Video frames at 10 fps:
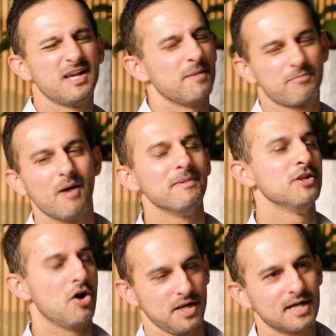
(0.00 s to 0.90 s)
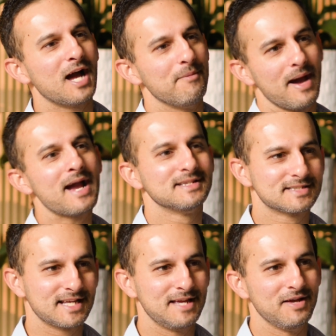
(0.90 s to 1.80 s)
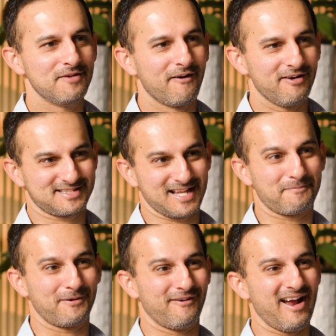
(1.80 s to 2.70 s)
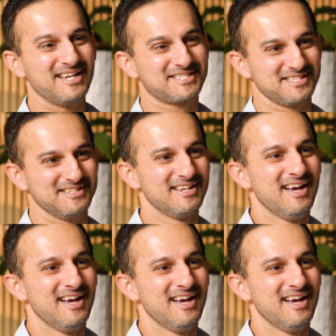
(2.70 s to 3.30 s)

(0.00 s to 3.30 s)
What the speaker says: You're probably not going to come back and see me for a separation,